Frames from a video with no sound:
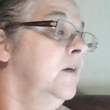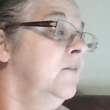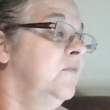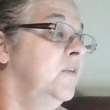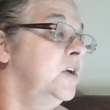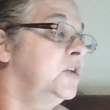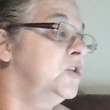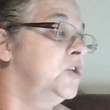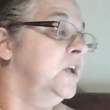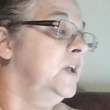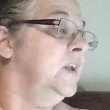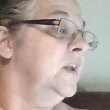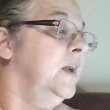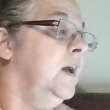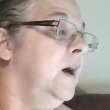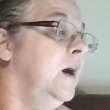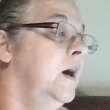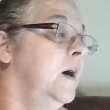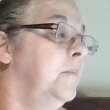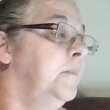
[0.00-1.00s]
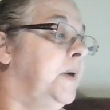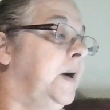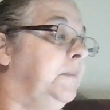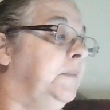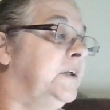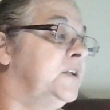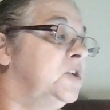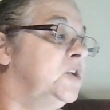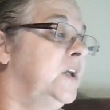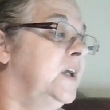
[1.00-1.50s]
version um,
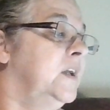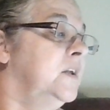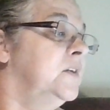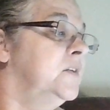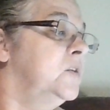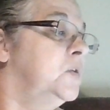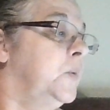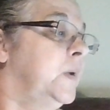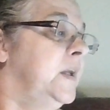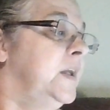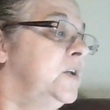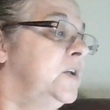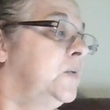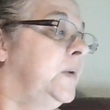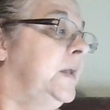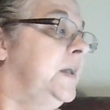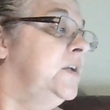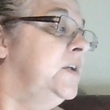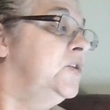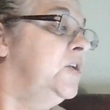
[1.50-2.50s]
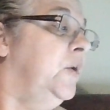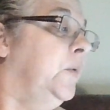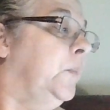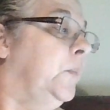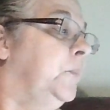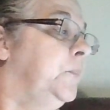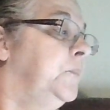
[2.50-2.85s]
published in 2022.